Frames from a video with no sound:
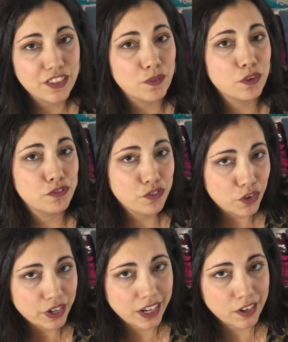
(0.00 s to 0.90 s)
There were
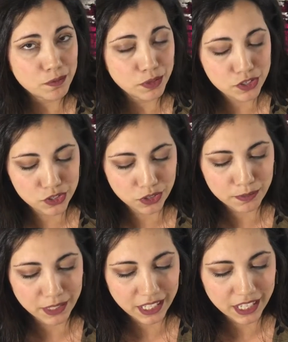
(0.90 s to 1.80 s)
four caramels to the
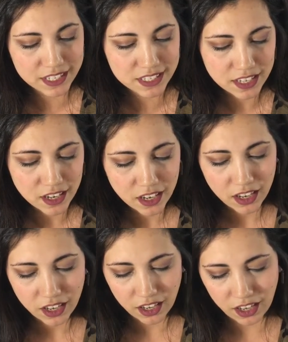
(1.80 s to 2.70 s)
my kids
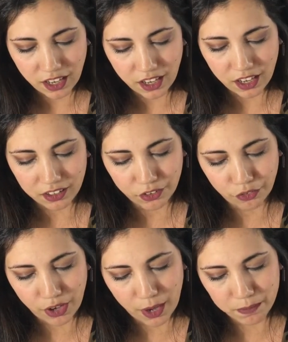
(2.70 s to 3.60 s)
uh,
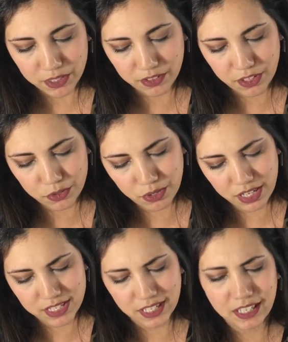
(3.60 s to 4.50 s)
grabbed. This one
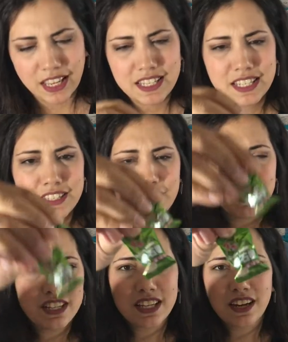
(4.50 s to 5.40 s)
is a classic
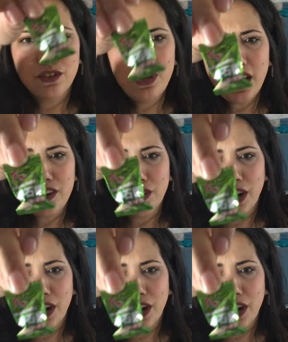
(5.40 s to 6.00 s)
series. I do not know.